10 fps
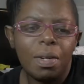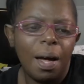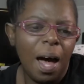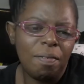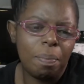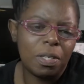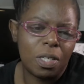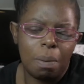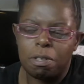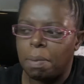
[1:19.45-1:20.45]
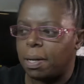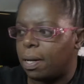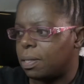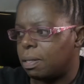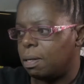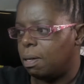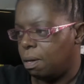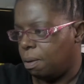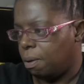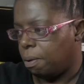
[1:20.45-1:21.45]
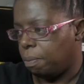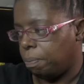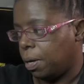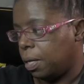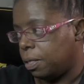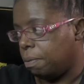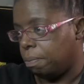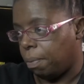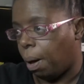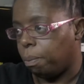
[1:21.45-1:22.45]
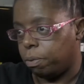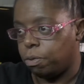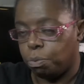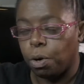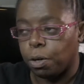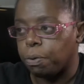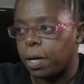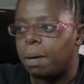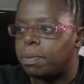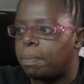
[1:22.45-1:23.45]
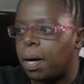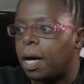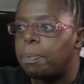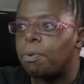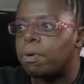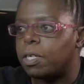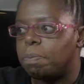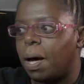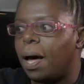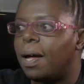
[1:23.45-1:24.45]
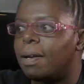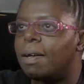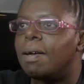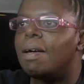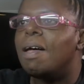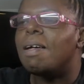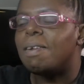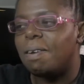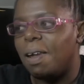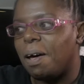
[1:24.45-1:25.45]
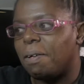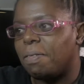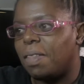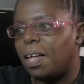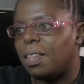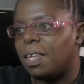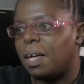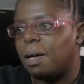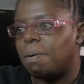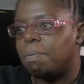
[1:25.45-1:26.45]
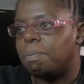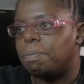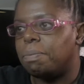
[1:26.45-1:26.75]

I have a bunch of cups on my desk because I'm, I'm working on cups. My cup order is behind now that the um